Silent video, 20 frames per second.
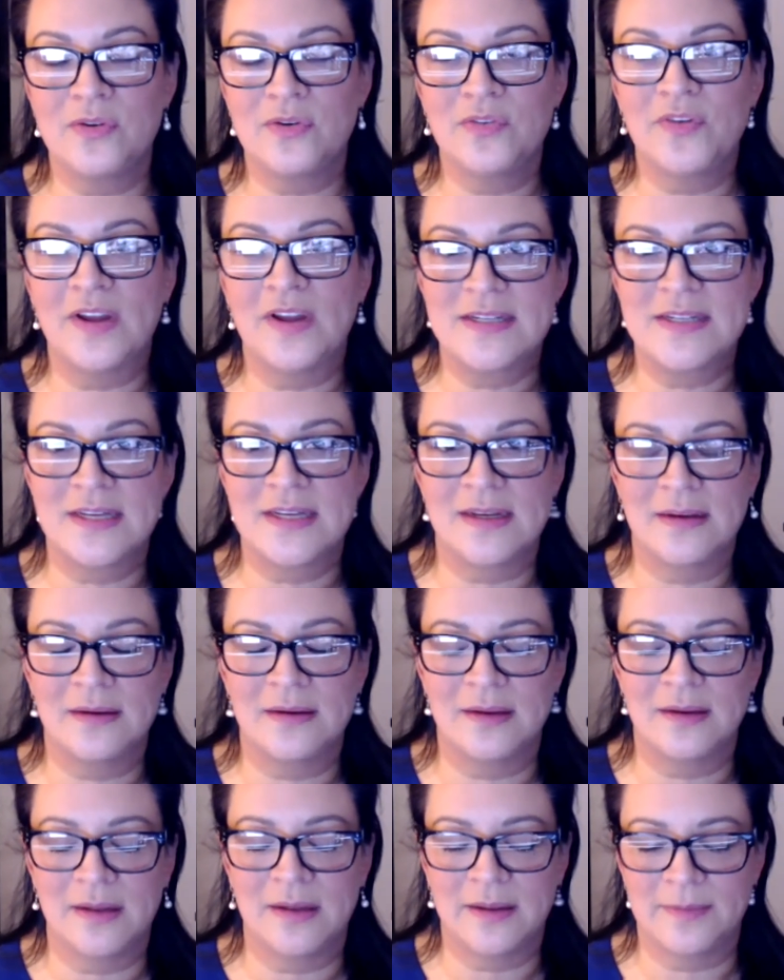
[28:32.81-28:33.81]

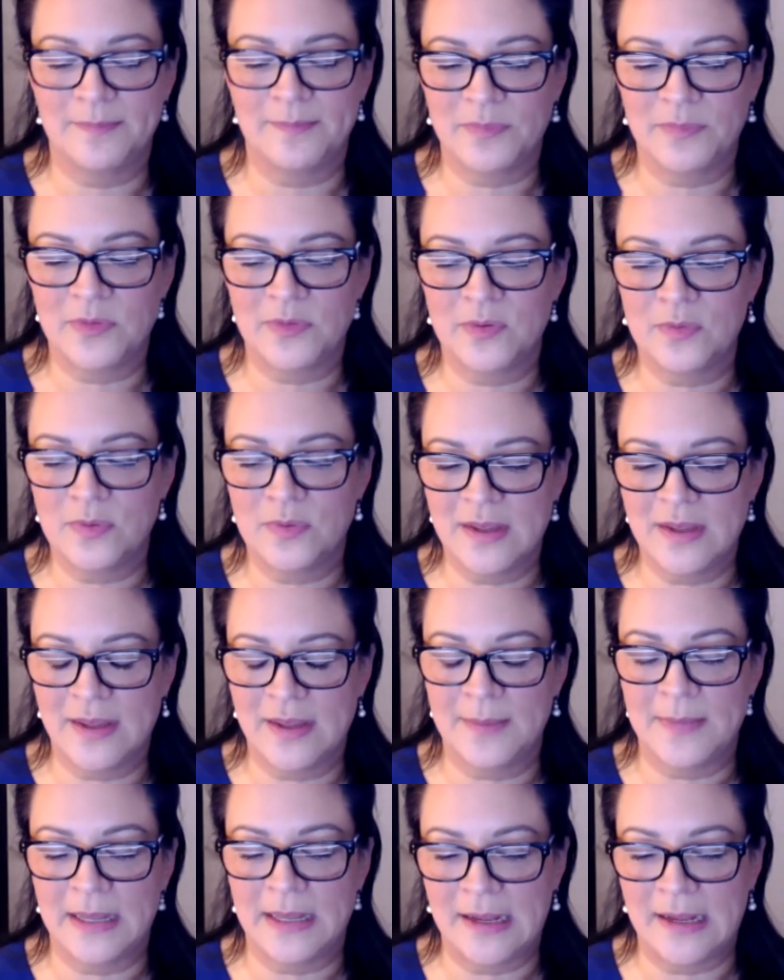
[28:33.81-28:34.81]
funding through the
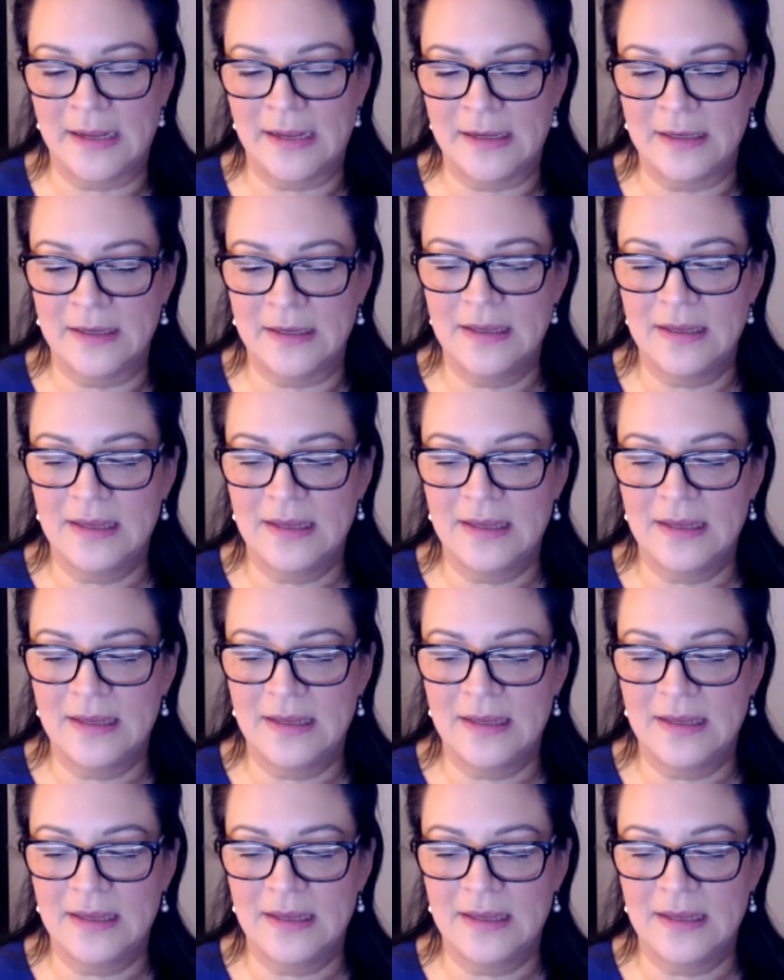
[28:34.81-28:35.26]
M&A.